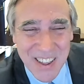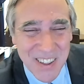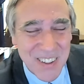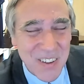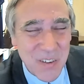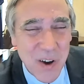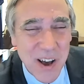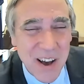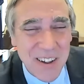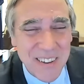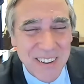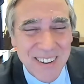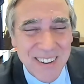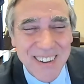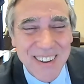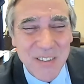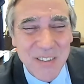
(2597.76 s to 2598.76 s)

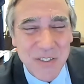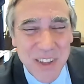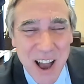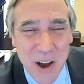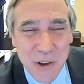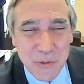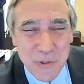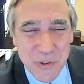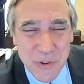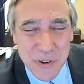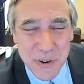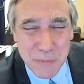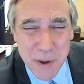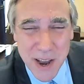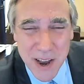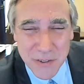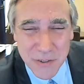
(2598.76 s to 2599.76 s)
well, if the House was going to
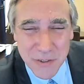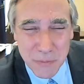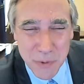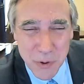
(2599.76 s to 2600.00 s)
pass them,